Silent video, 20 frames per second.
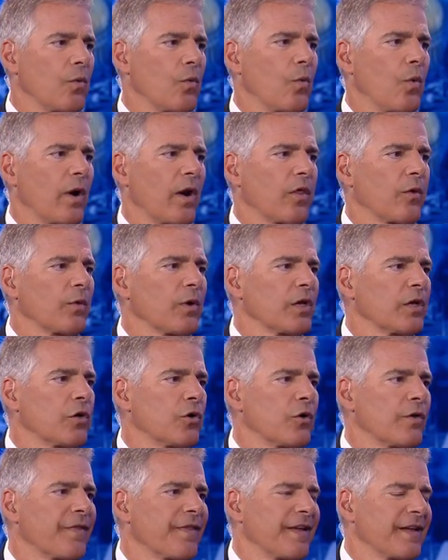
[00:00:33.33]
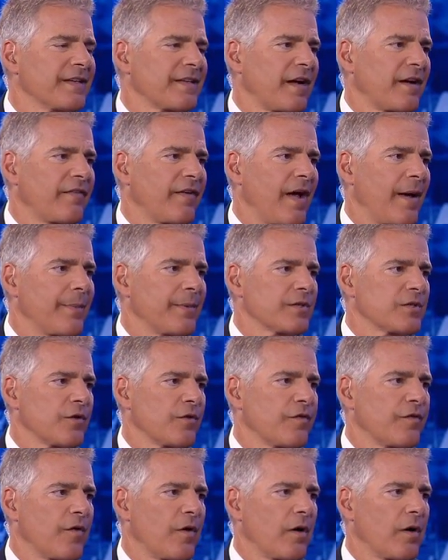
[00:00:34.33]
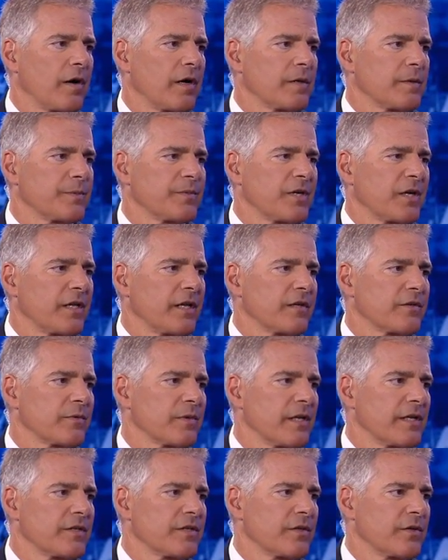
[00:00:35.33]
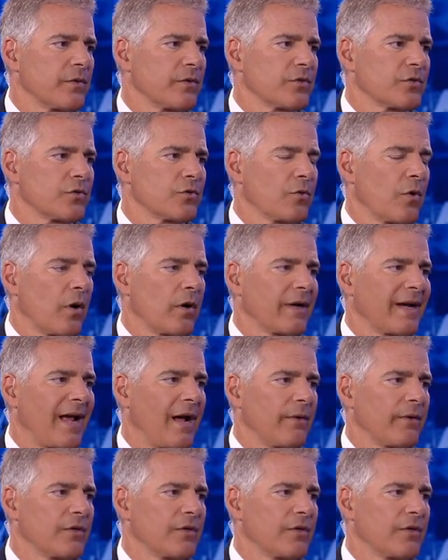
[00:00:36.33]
What are the really good things that have happened so far, particularly as it relates to those who are now